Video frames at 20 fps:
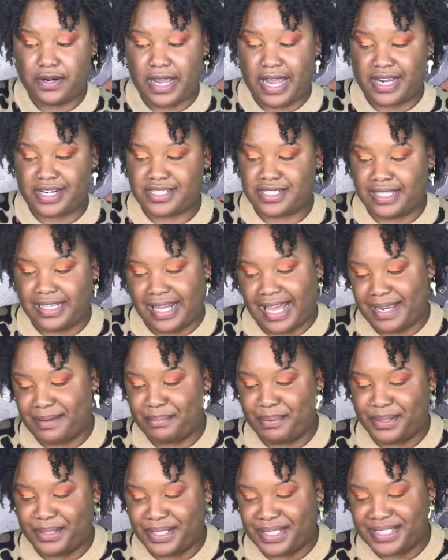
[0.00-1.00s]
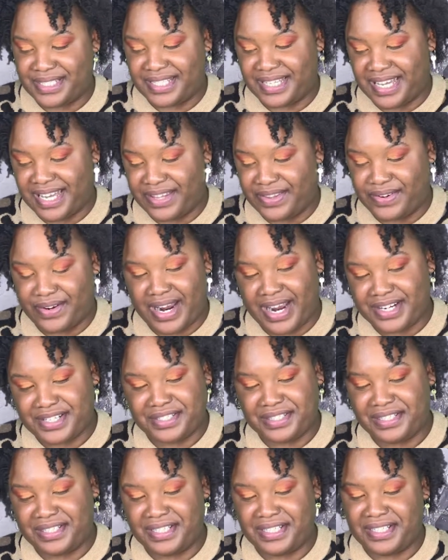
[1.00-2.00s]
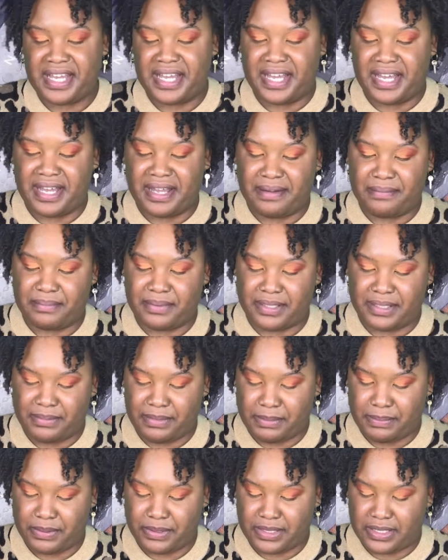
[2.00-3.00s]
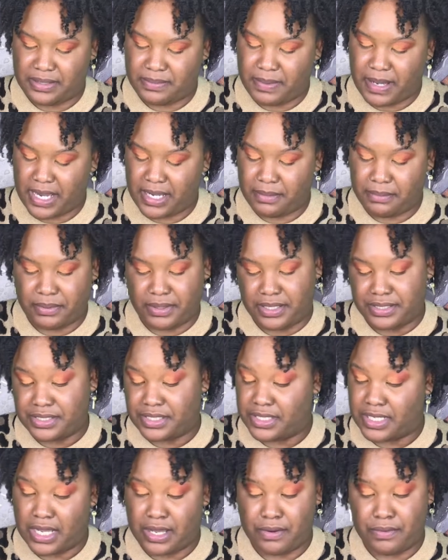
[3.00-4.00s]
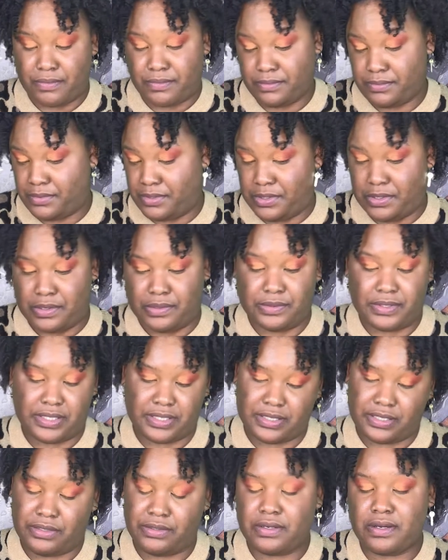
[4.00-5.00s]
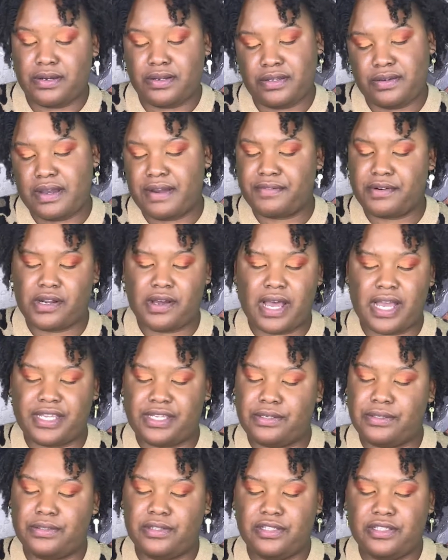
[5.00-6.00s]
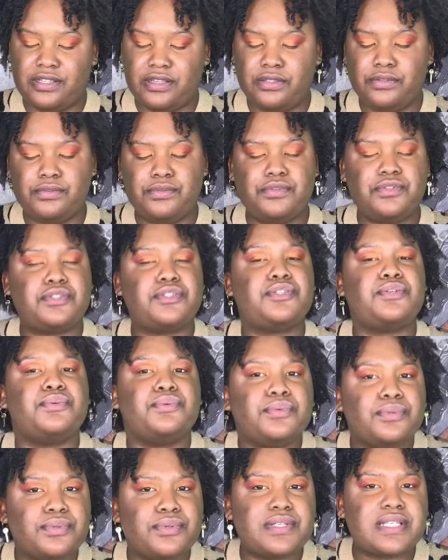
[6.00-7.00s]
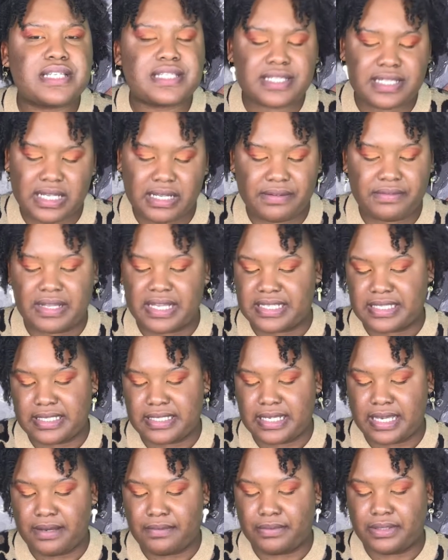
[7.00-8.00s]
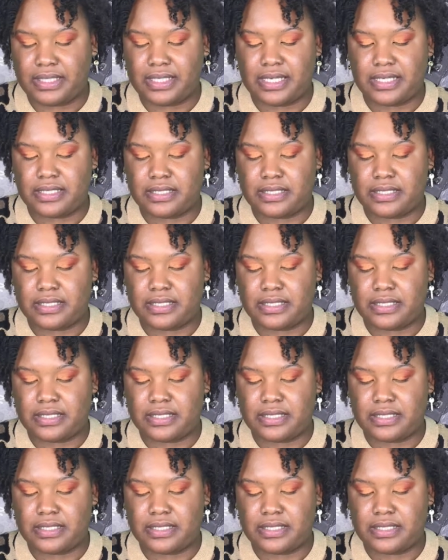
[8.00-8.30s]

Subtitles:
I actually like putting this together, actually. But let me put this back in place, because I don't, you ever know how you lose tools and stuff? That's the same with this.